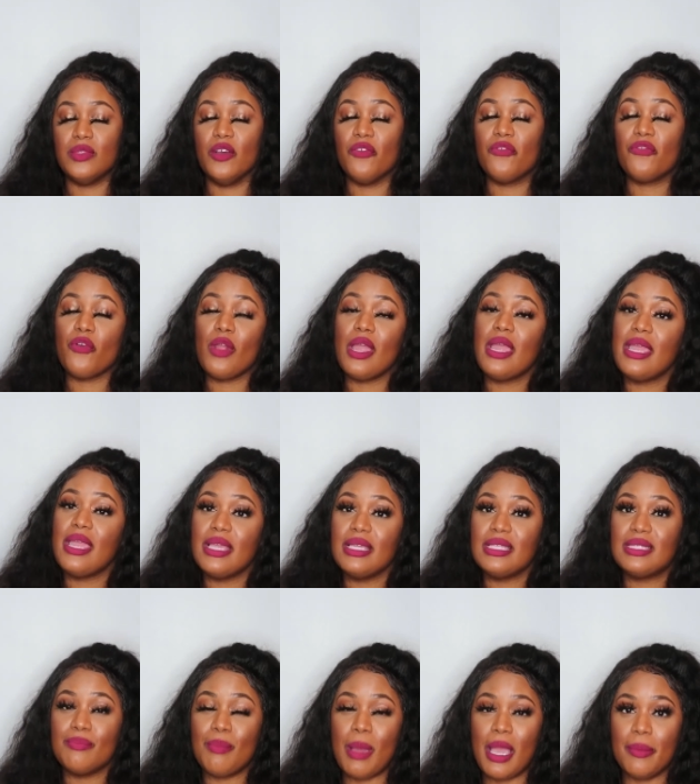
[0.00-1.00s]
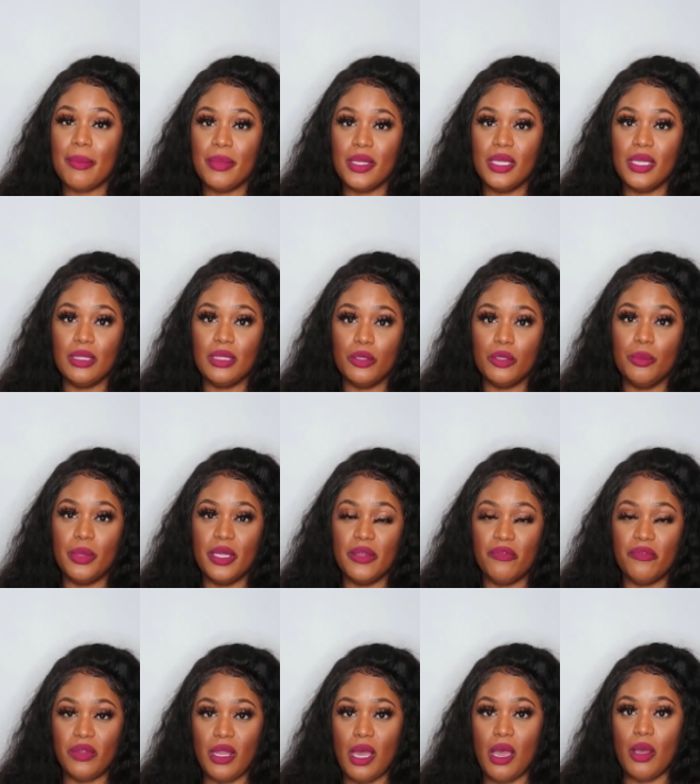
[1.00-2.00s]
phrase might be a little bit
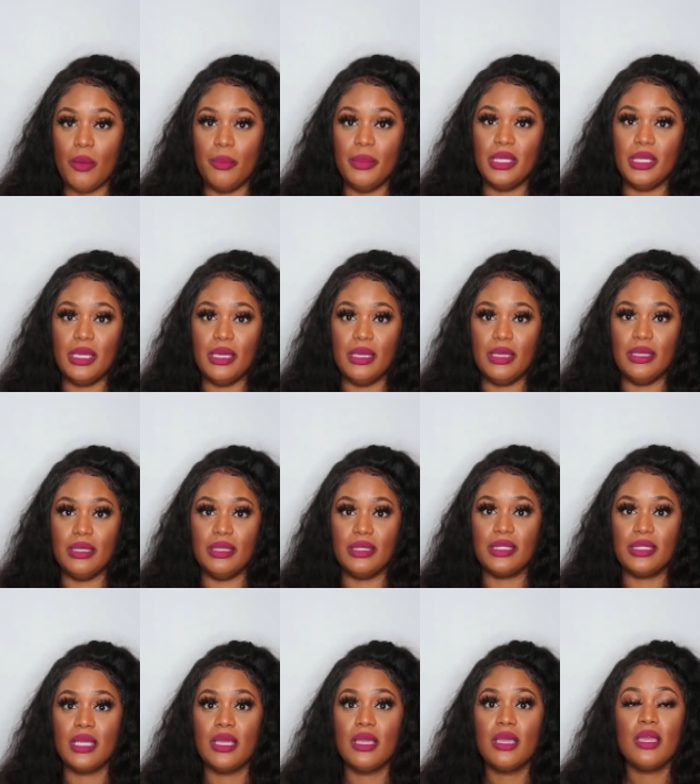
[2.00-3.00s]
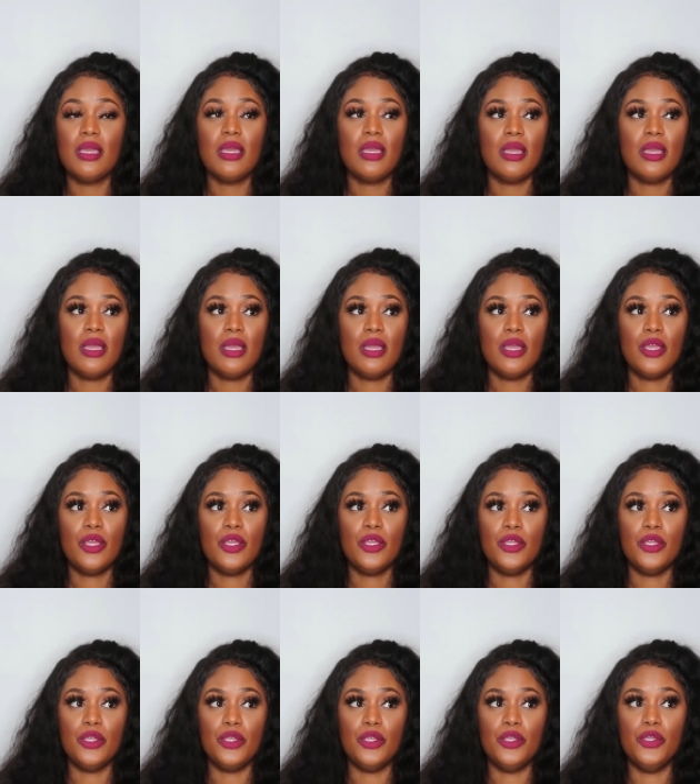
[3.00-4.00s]
flawed, because
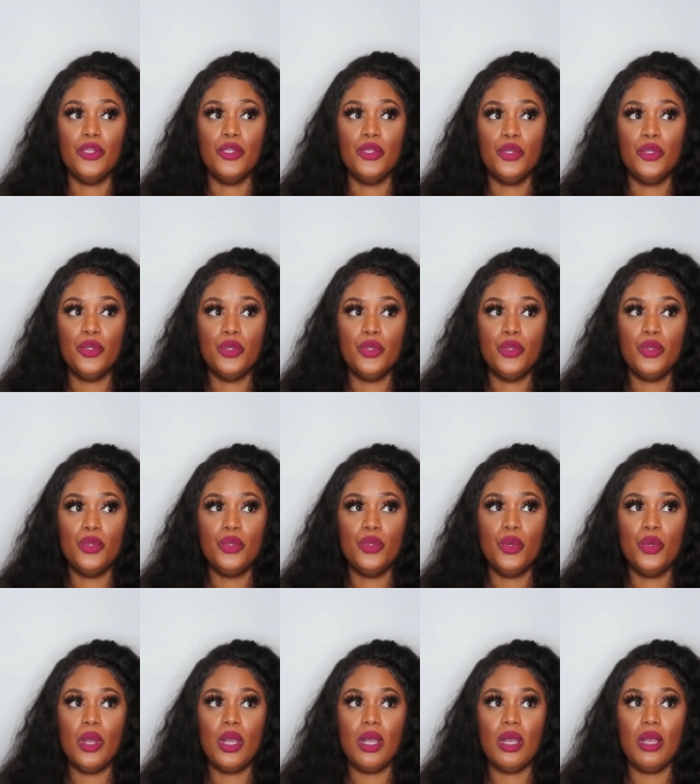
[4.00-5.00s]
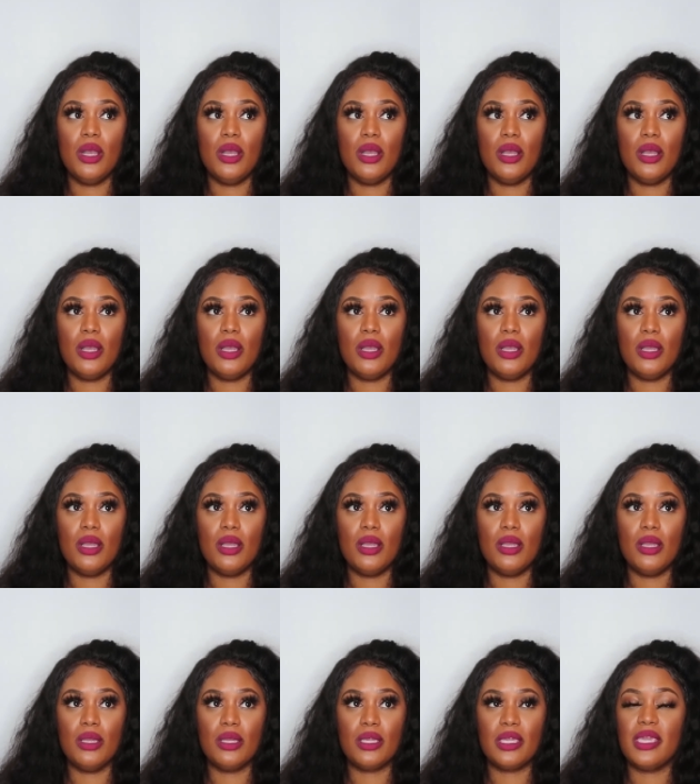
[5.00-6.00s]
you
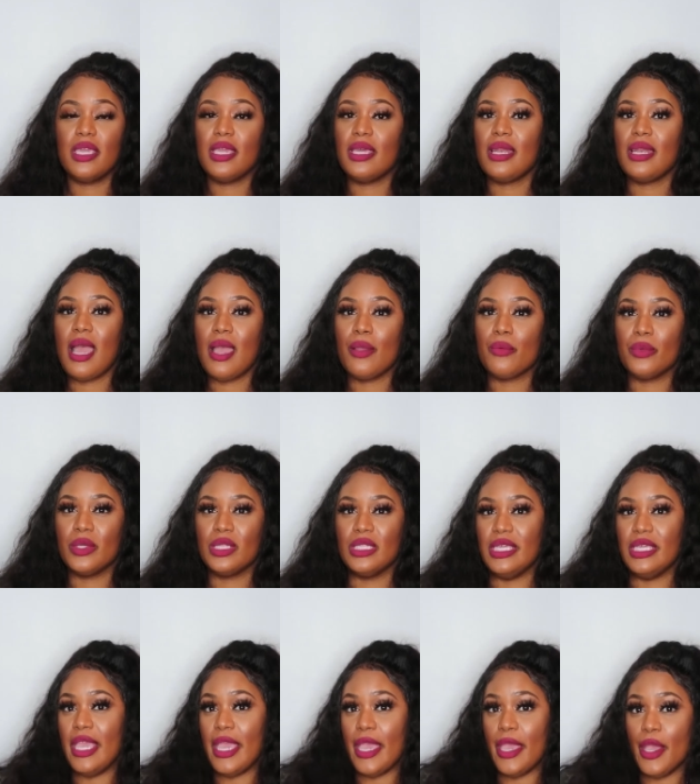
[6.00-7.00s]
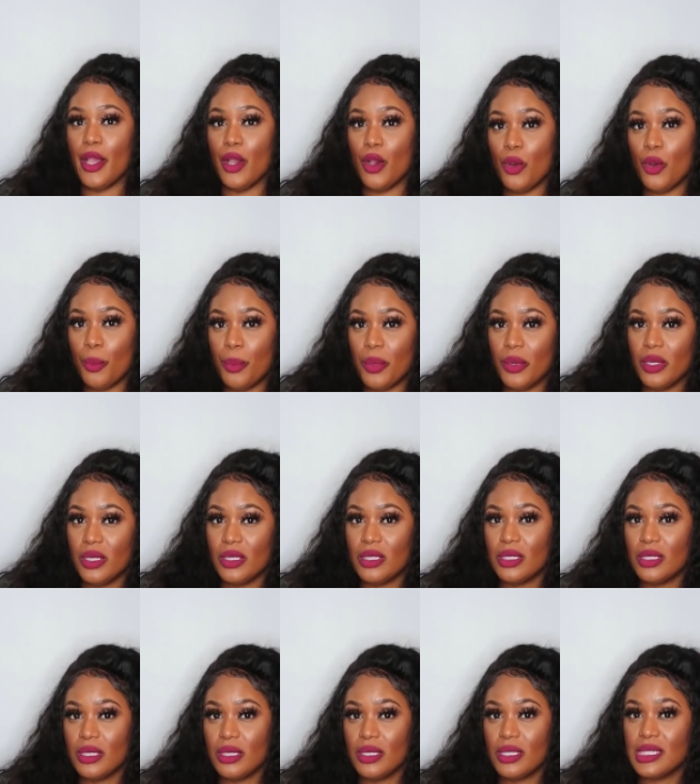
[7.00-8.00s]
cannot really help
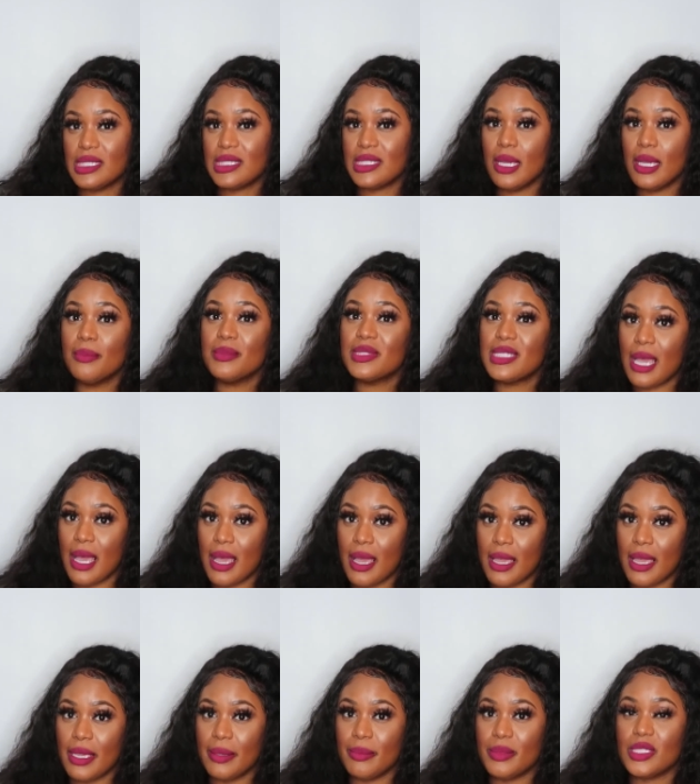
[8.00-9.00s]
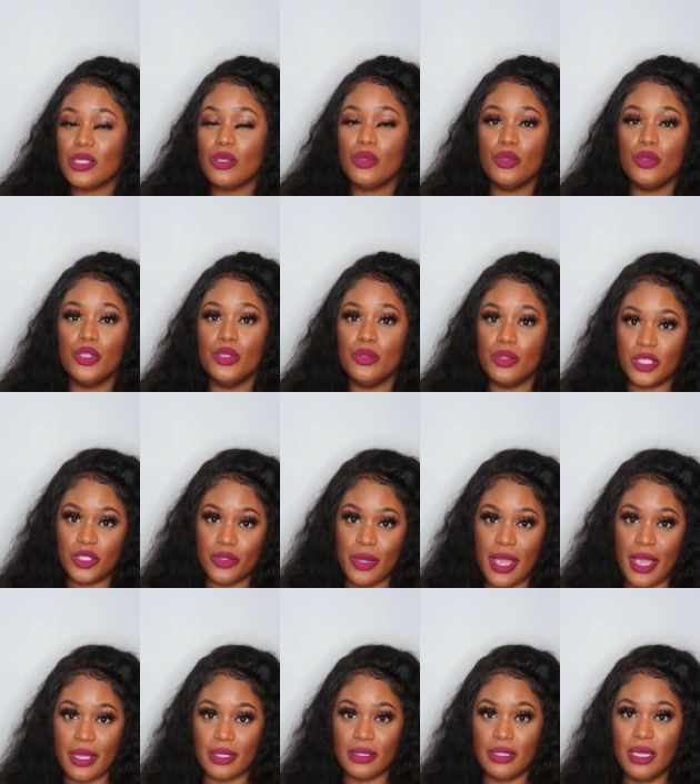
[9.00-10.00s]
sometimes who you
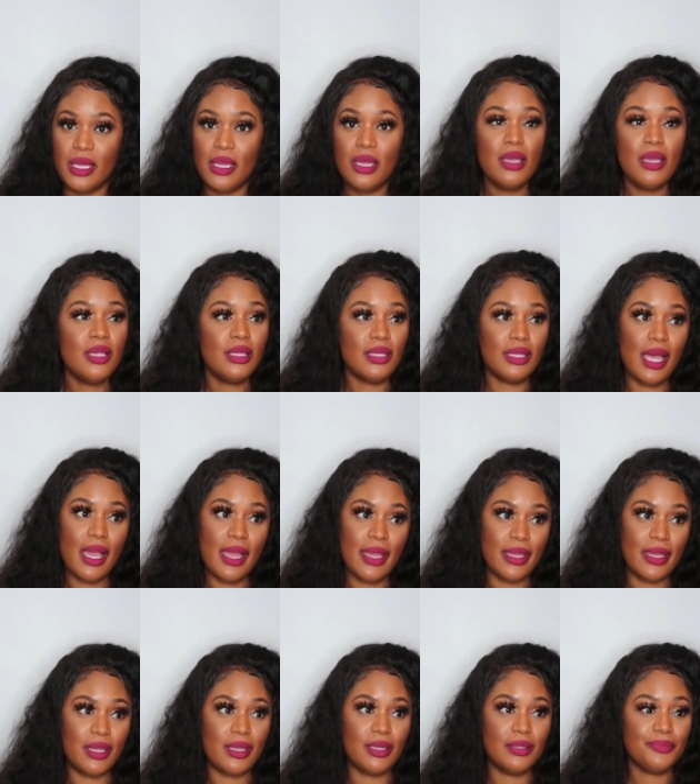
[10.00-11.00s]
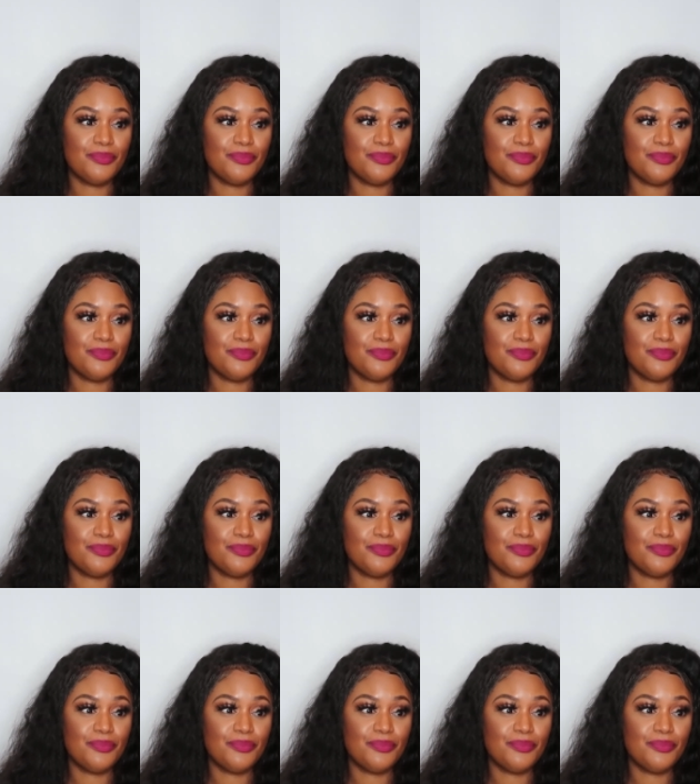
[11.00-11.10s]
attract. Like,